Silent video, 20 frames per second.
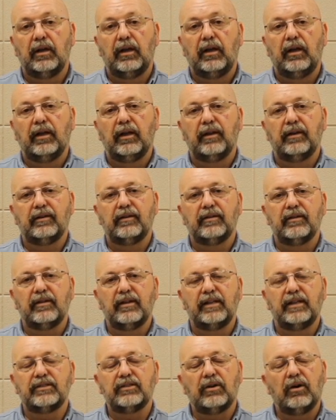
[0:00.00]
and
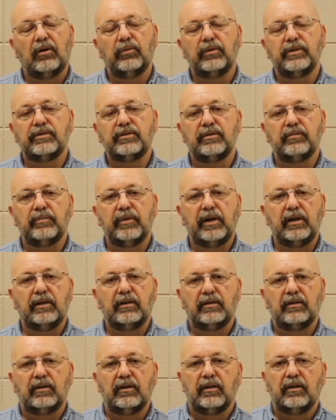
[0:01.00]
it's always to make
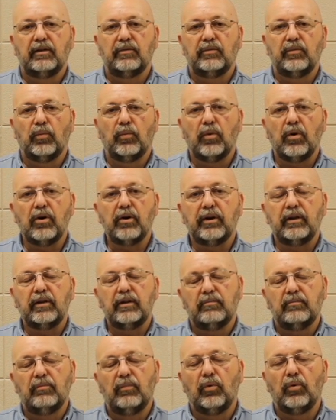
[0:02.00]
work
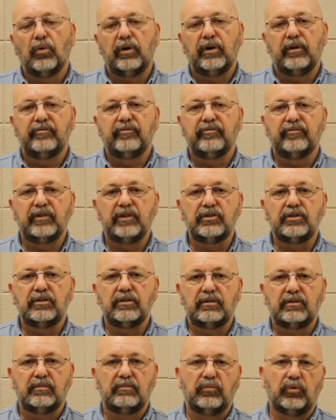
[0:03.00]
more efficient,